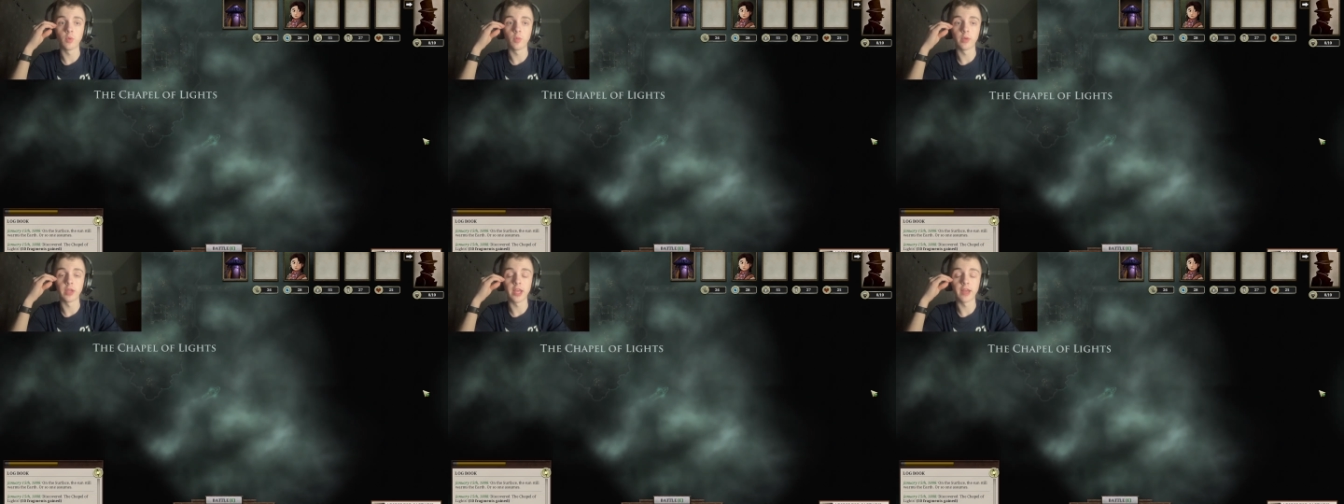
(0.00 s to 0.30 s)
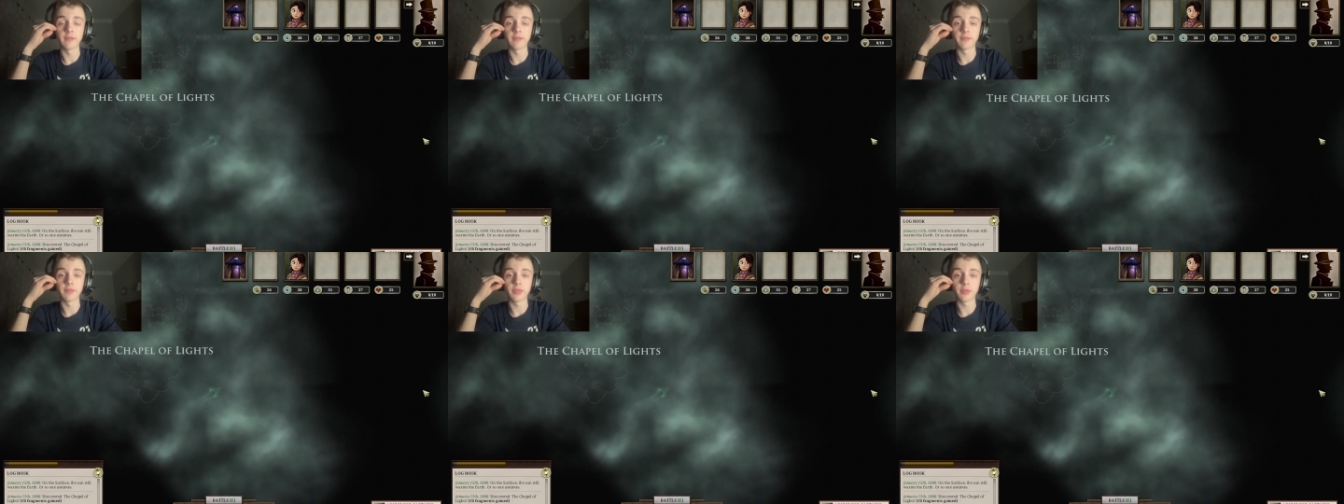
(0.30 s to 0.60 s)
We
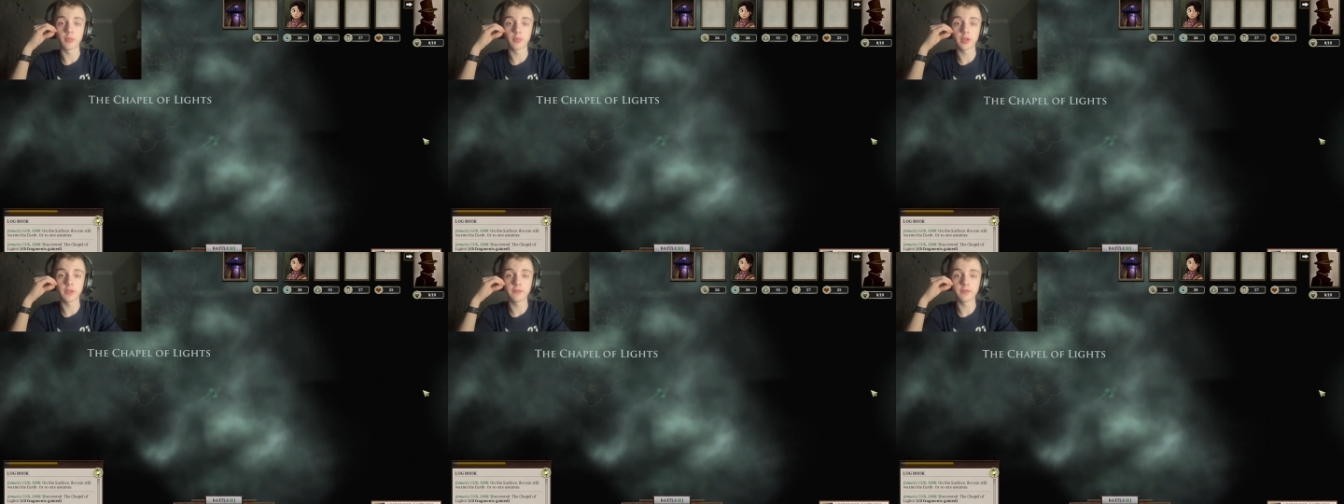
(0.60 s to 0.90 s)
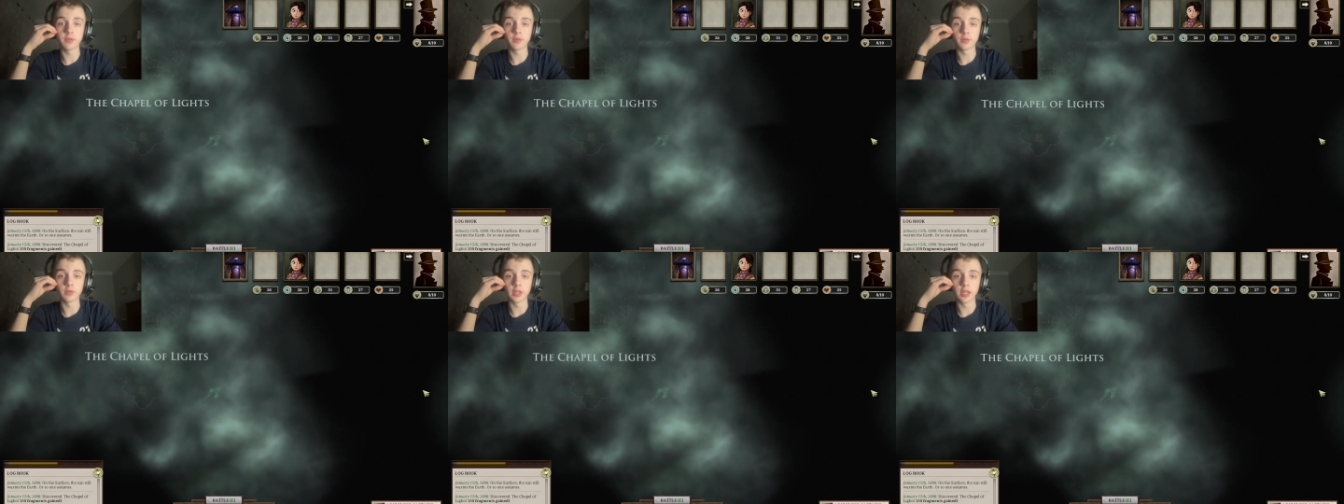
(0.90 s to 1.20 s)
have three
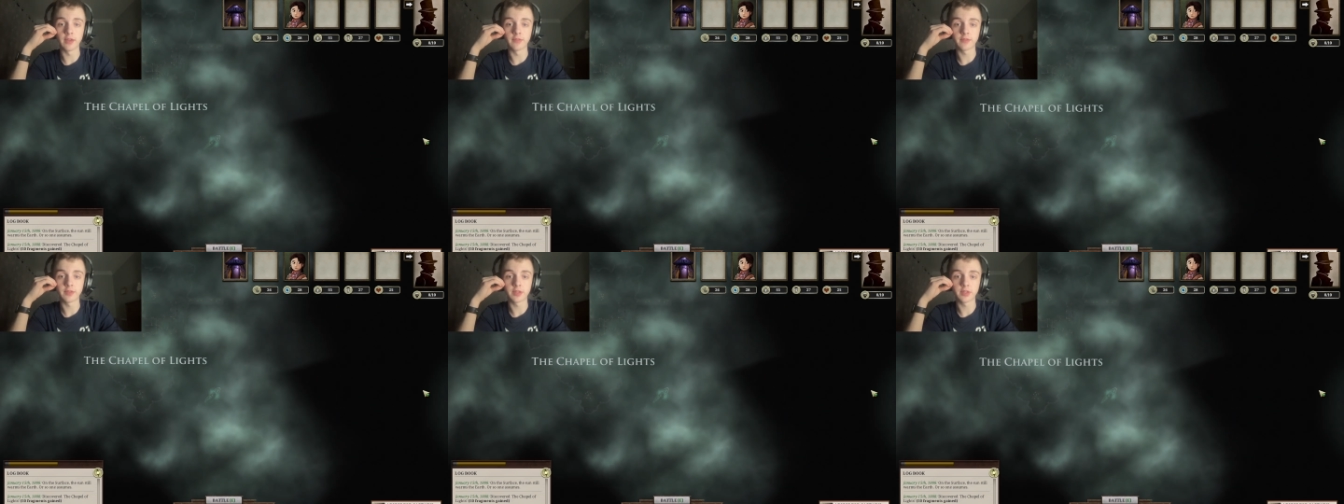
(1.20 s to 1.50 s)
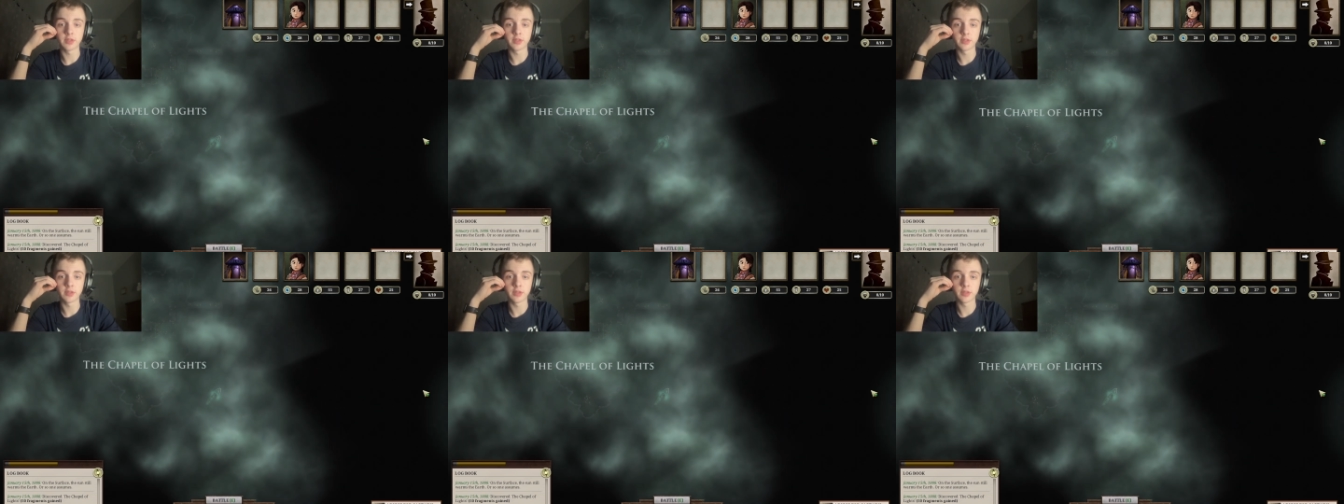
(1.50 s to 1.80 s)
fuel
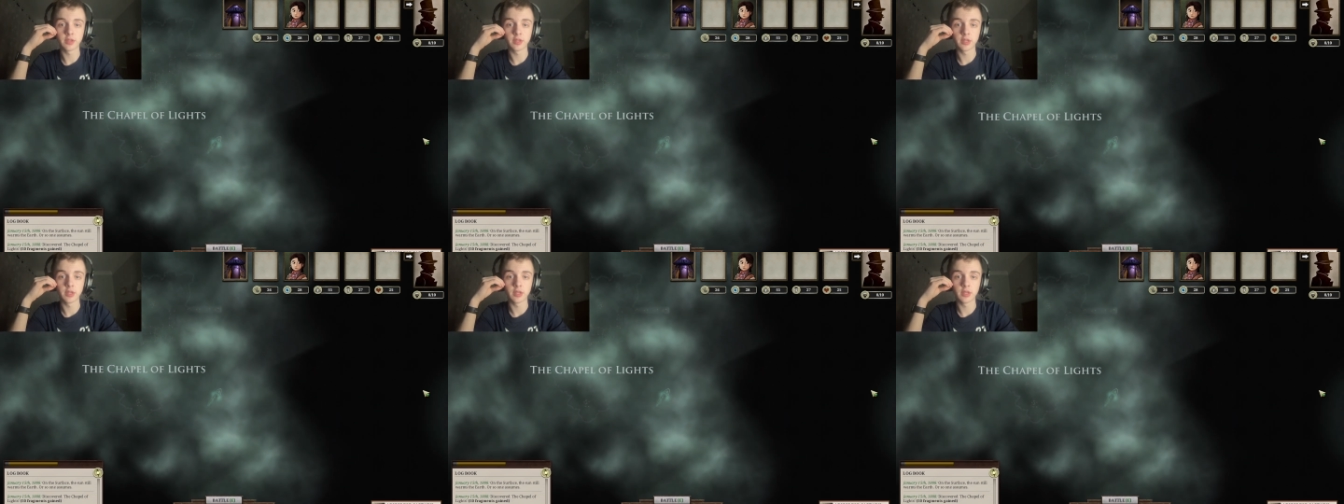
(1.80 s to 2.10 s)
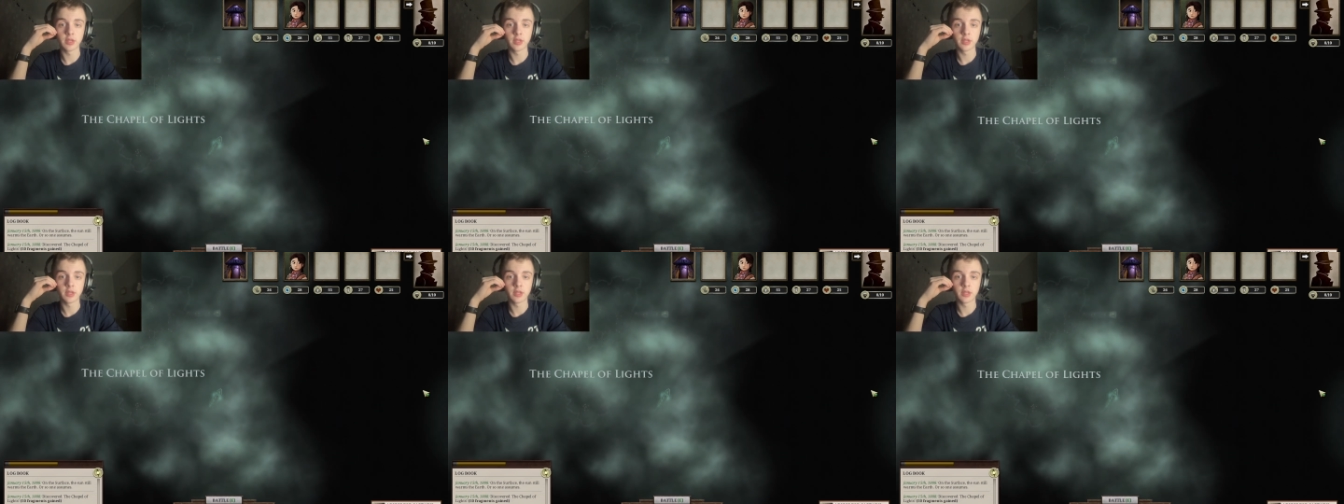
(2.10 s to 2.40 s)
left.
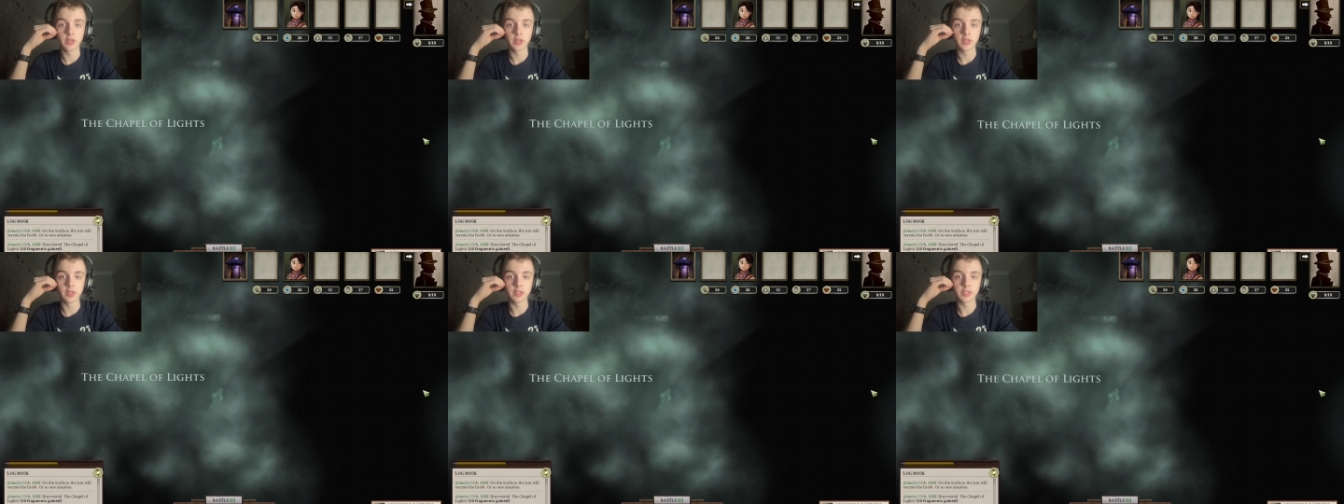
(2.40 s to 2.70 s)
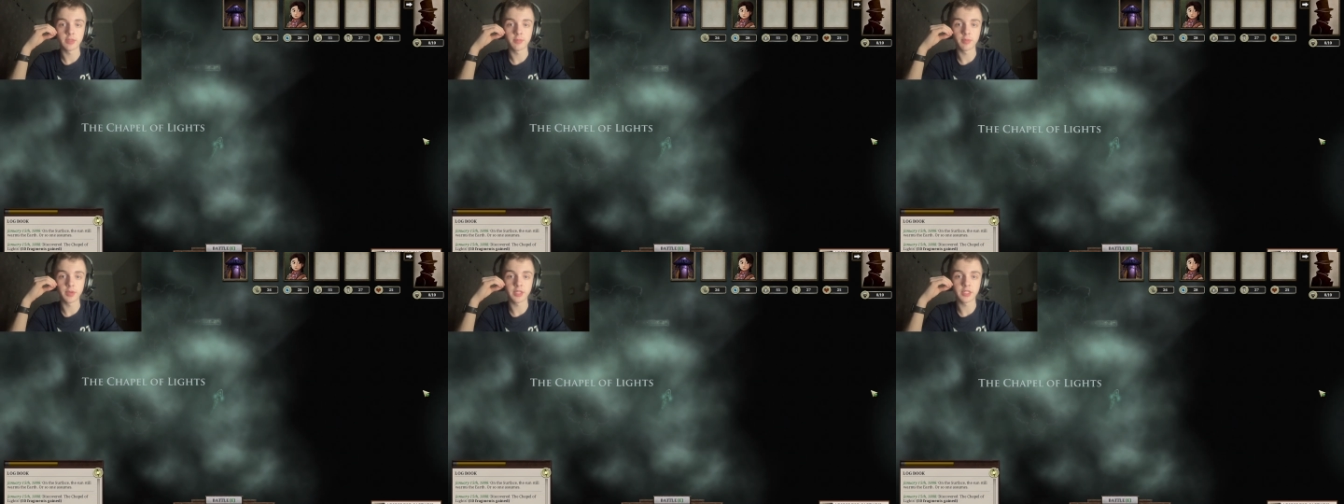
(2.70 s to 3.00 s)

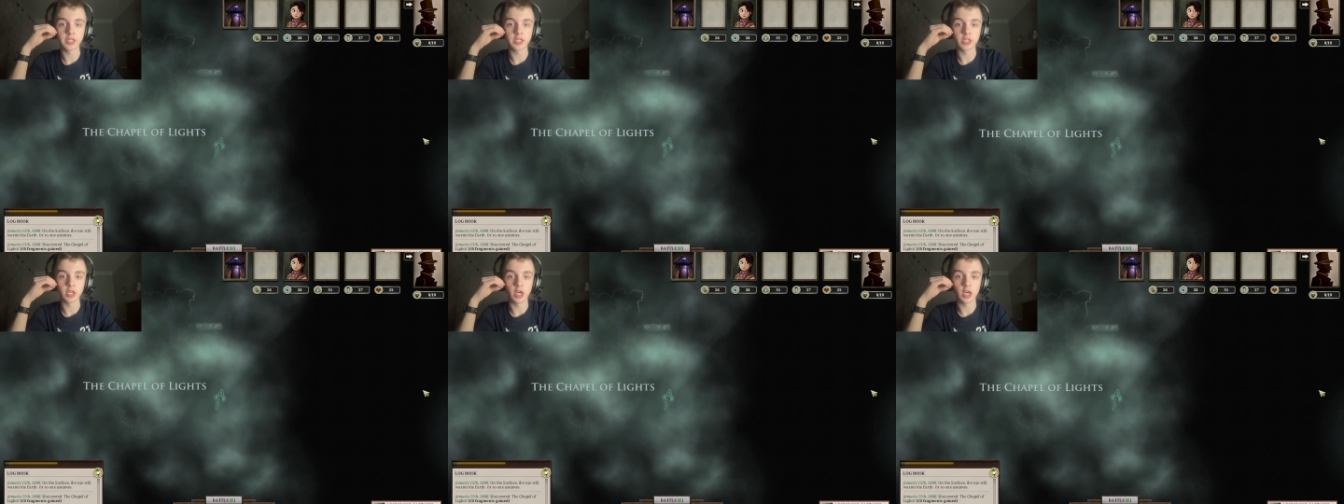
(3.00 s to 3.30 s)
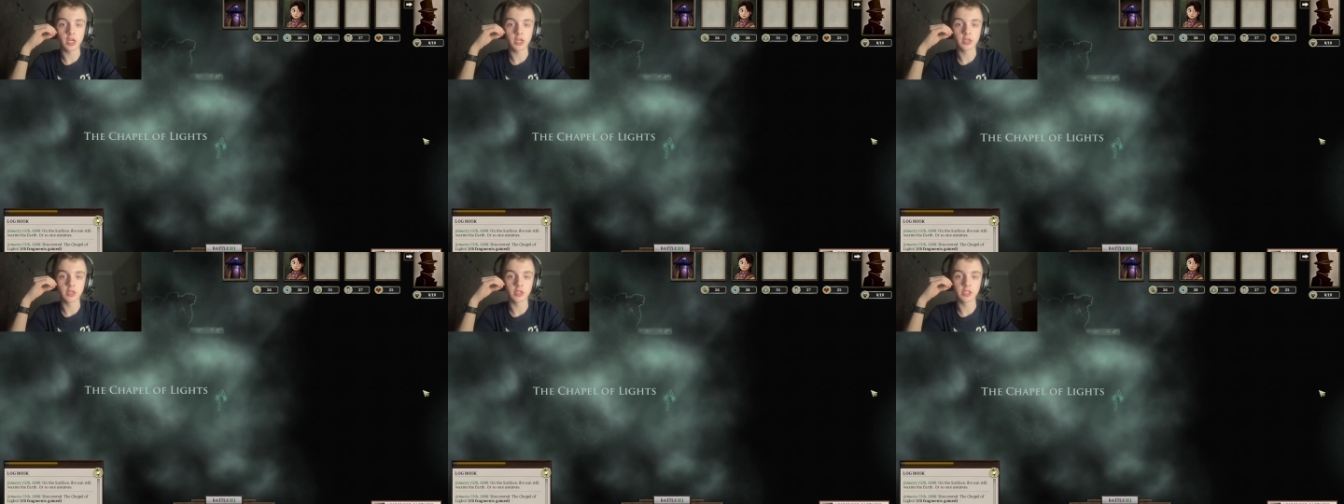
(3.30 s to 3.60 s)
Is the place to
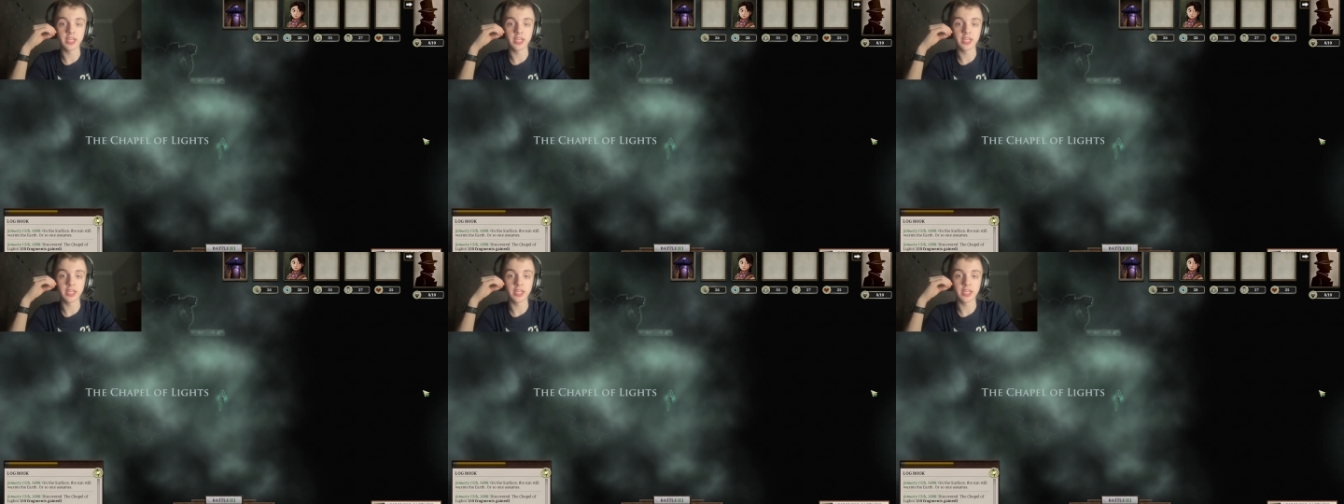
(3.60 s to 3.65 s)
dock?